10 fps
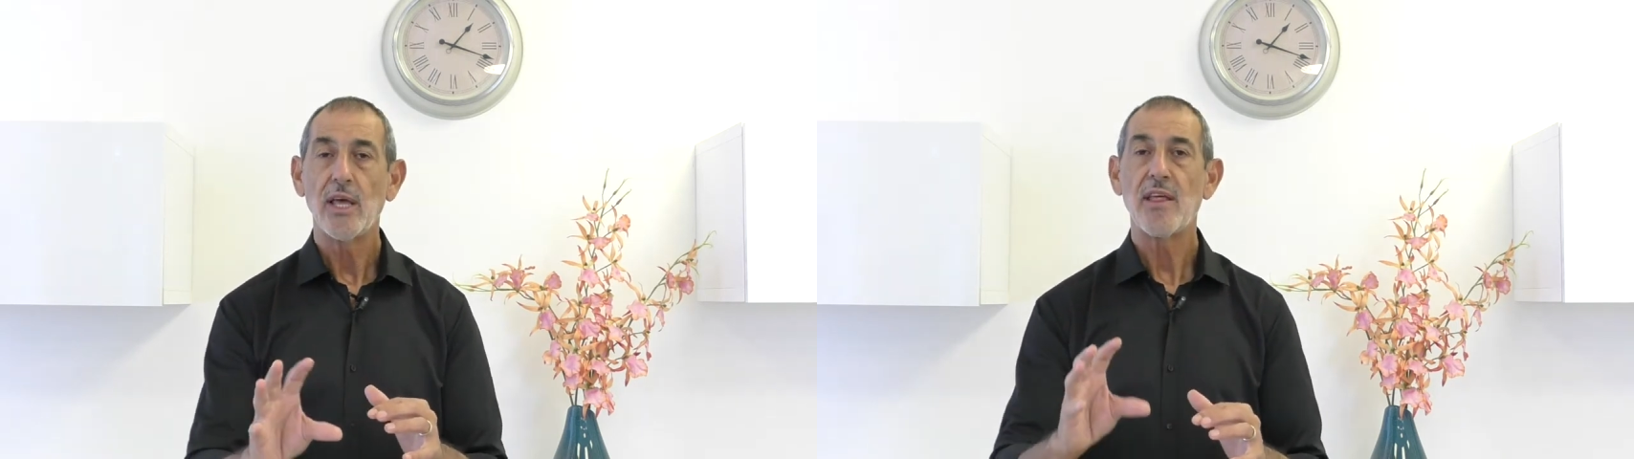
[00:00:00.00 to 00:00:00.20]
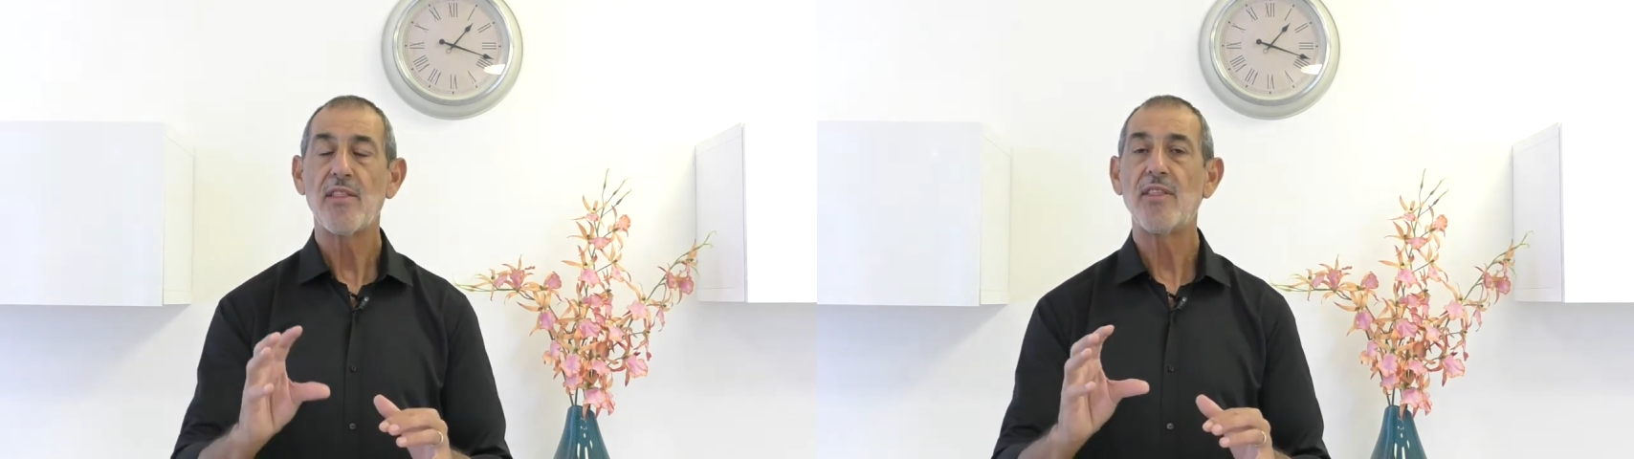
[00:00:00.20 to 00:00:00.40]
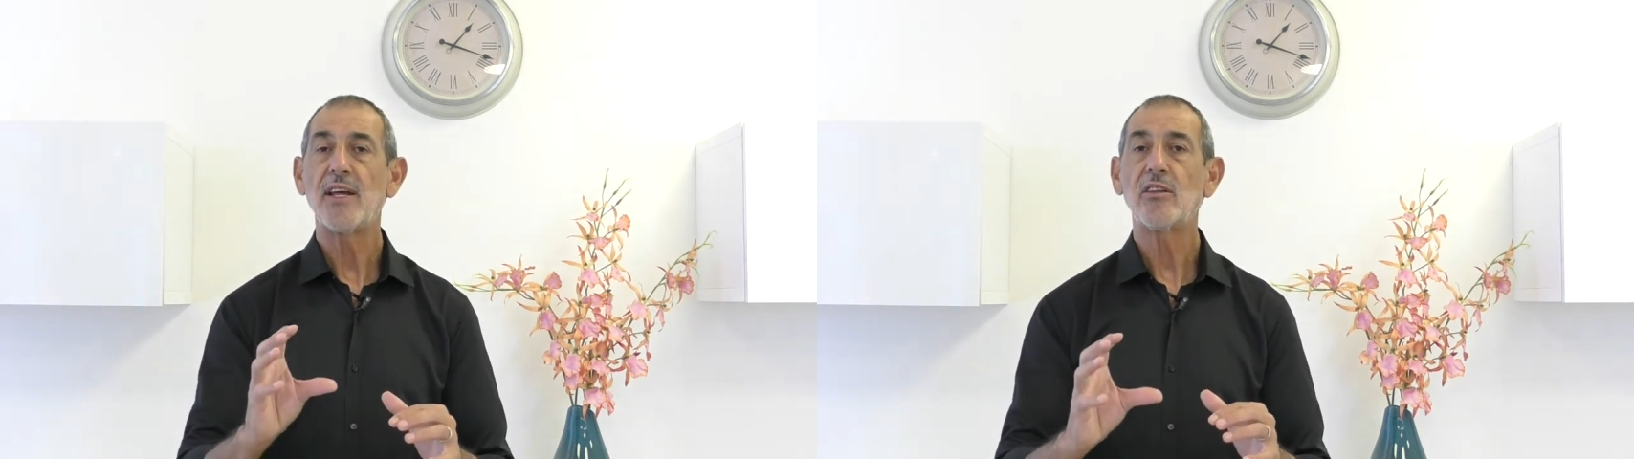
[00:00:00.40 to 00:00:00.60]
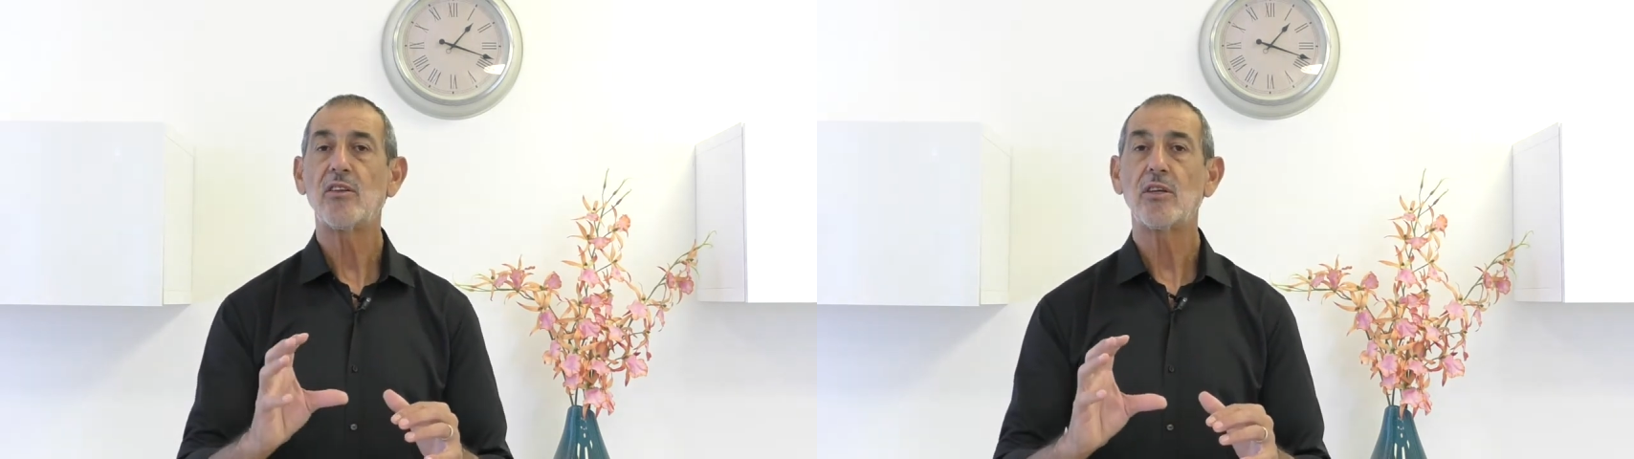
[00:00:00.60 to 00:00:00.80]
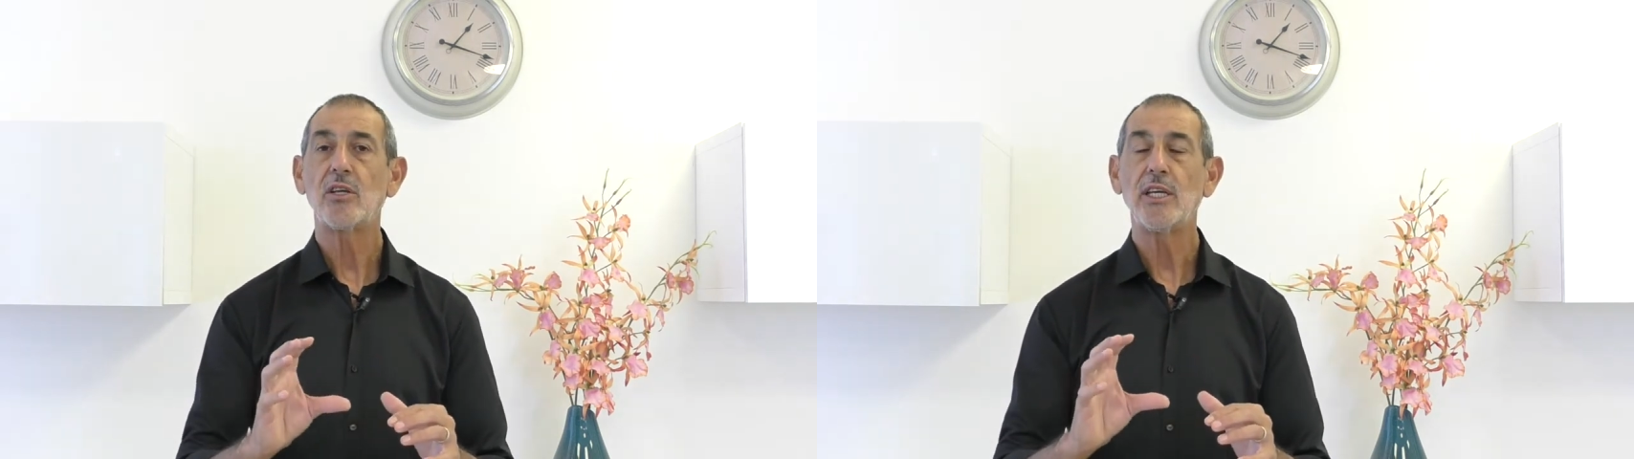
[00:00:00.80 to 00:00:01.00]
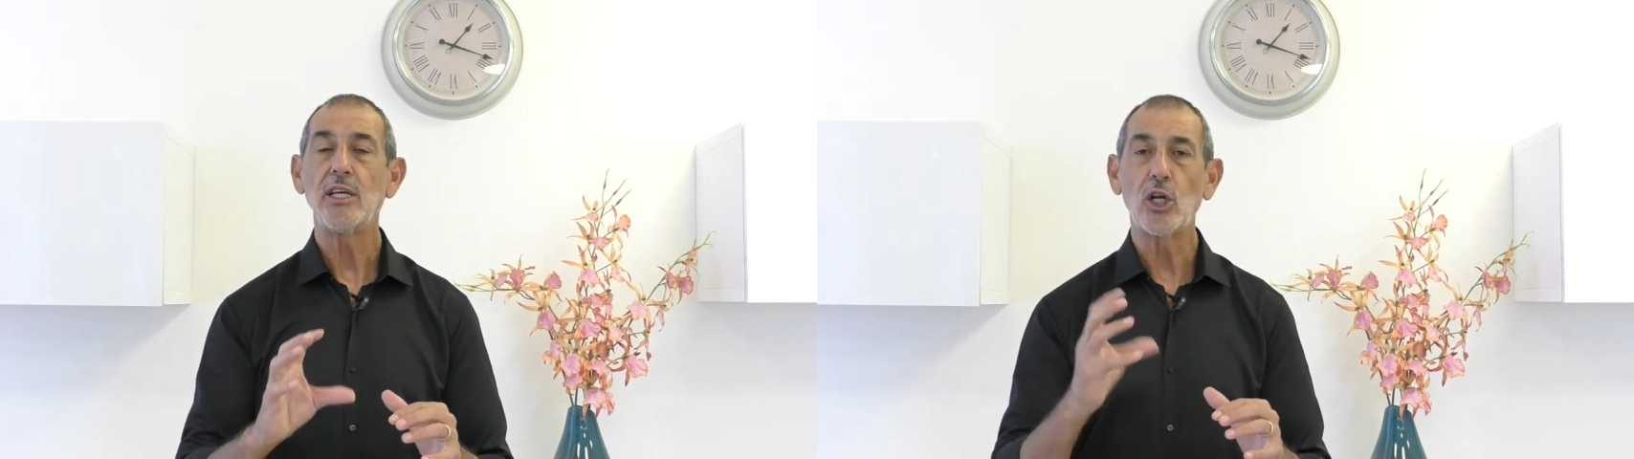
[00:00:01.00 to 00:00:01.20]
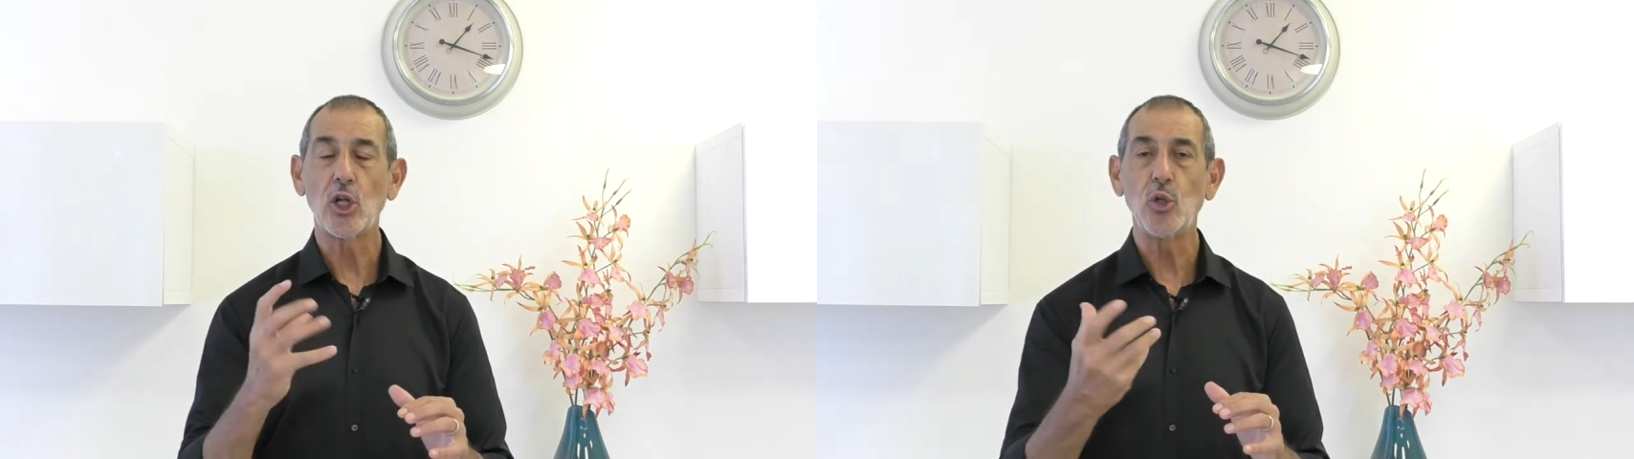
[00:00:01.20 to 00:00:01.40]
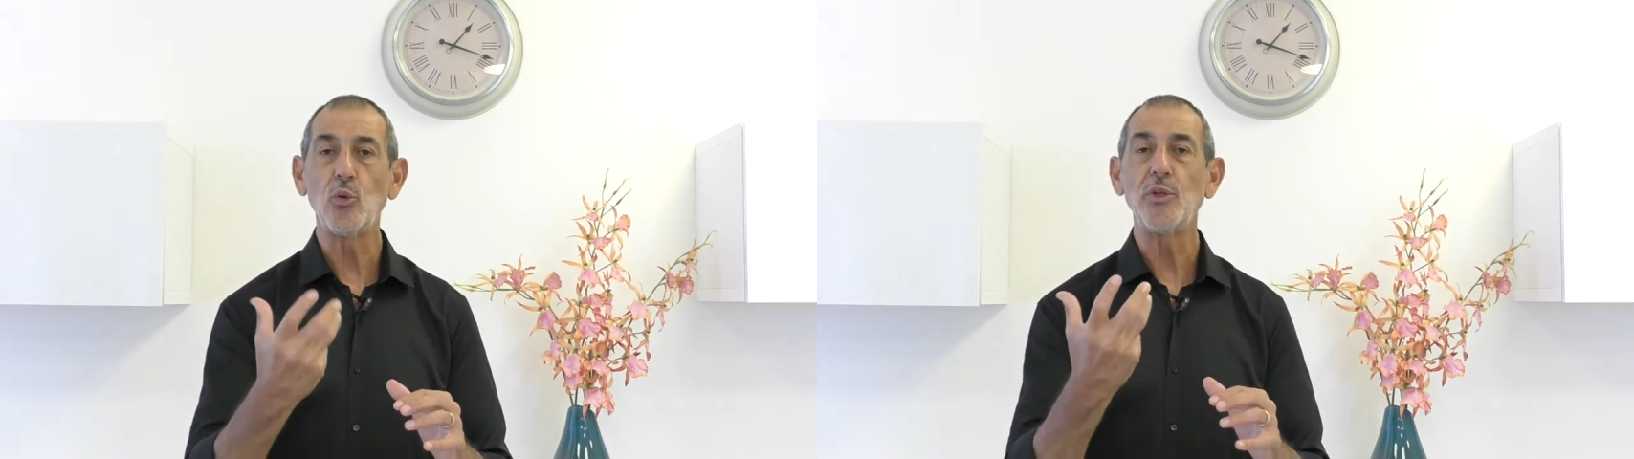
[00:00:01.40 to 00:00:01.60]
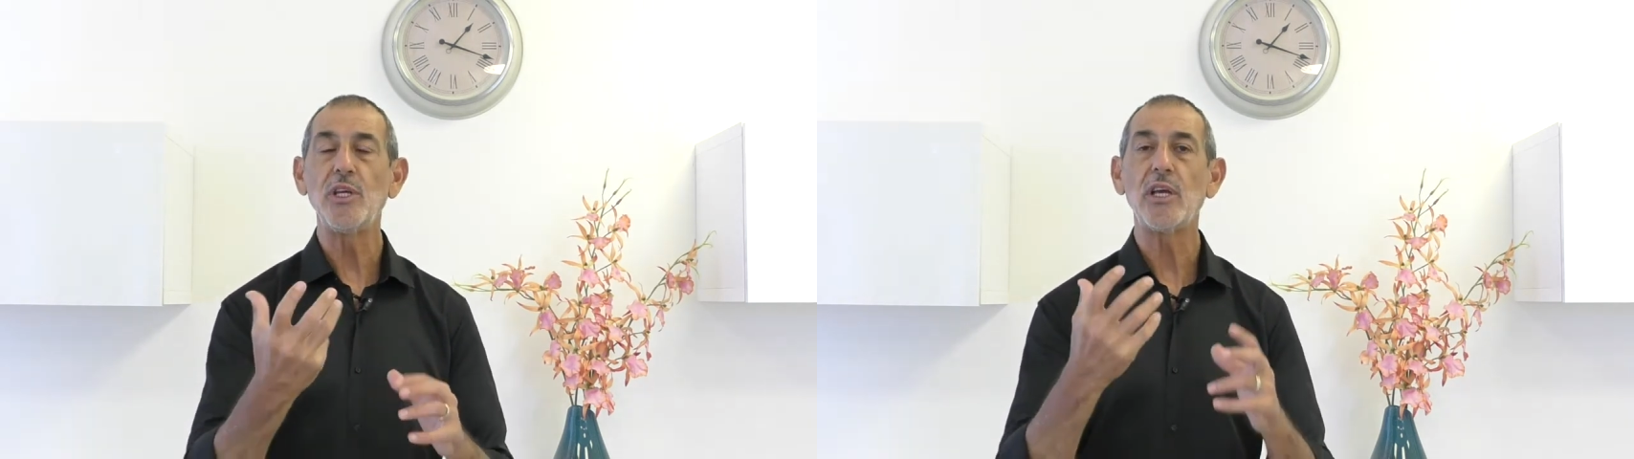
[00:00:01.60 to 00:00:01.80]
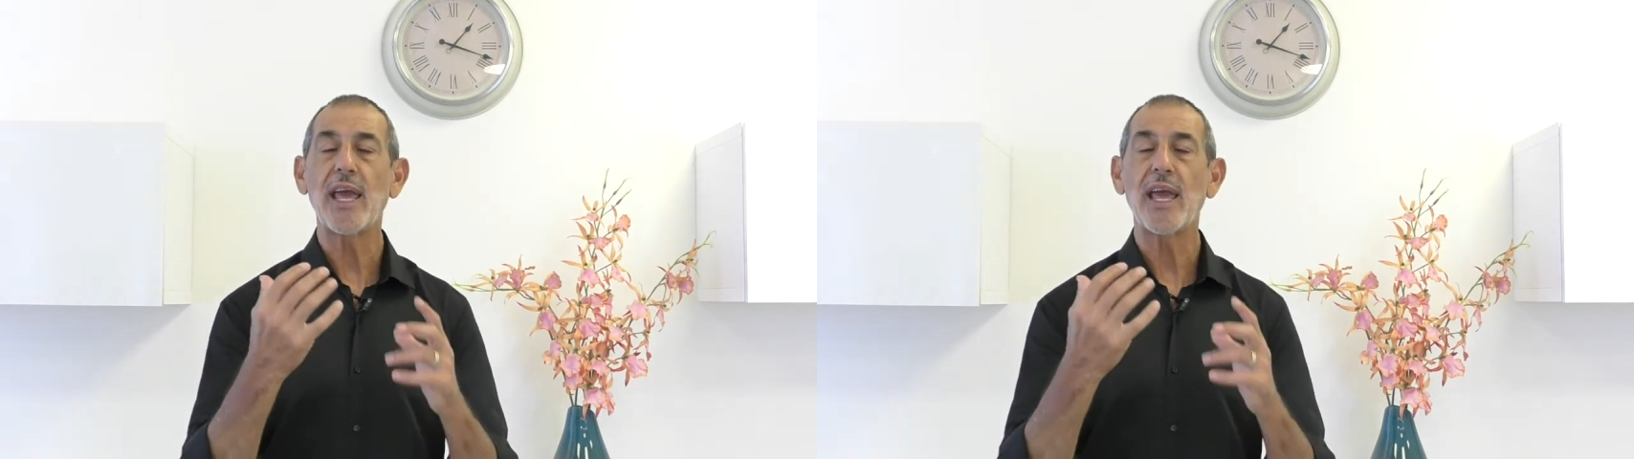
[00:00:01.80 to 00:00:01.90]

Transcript: that including